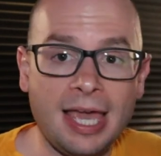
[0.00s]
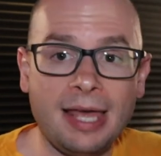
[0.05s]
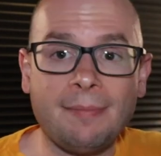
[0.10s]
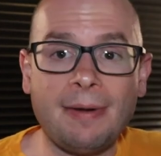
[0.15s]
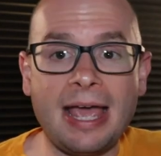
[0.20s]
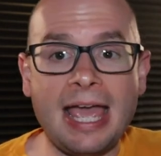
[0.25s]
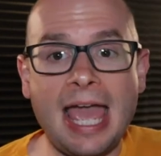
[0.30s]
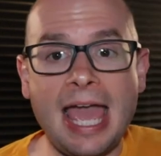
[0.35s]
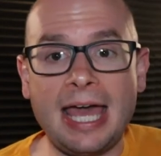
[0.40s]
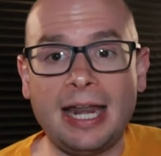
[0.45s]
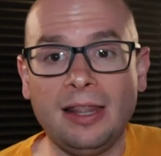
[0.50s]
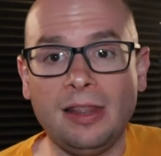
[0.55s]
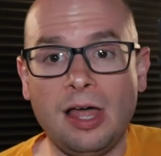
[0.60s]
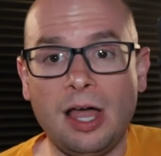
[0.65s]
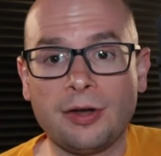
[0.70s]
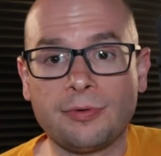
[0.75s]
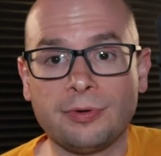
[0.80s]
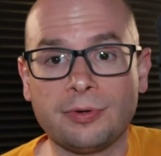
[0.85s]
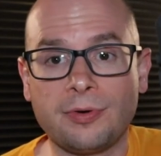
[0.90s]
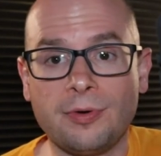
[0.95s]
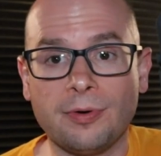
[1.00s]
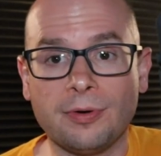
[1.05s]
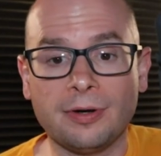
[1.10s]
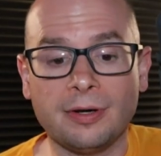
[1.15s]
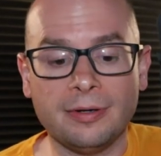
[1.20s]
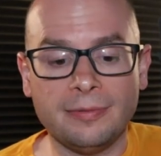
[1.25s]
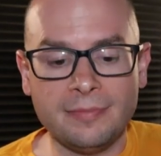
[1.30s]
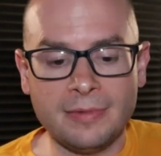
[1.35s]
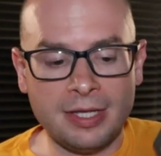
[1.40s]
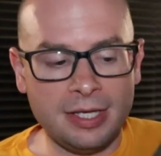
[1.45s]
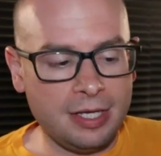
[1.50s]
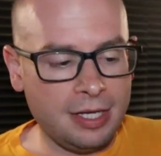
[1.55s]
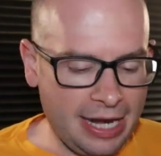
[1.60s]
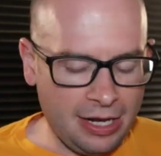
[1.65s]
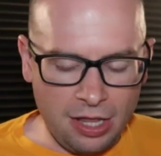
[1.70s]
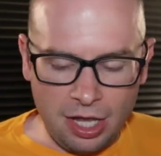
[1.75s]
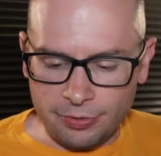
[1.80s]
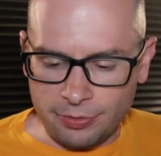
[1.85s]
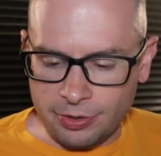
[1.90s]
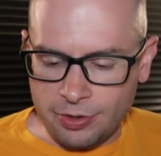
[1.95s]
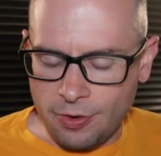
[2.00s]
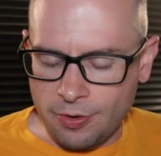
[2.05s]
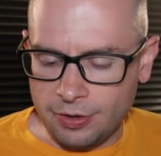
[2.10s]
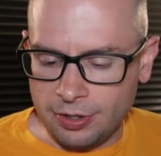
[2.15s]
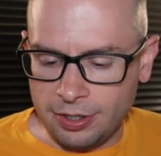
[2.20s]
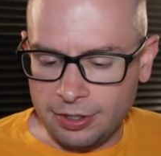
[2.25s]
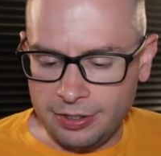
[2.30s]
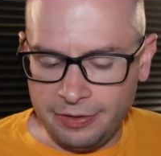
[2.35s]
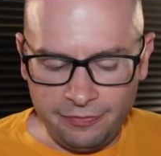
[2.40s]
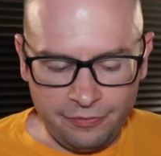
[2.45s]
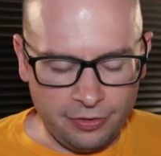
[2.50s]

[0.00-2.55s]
and my analog recorder. Analog recorder,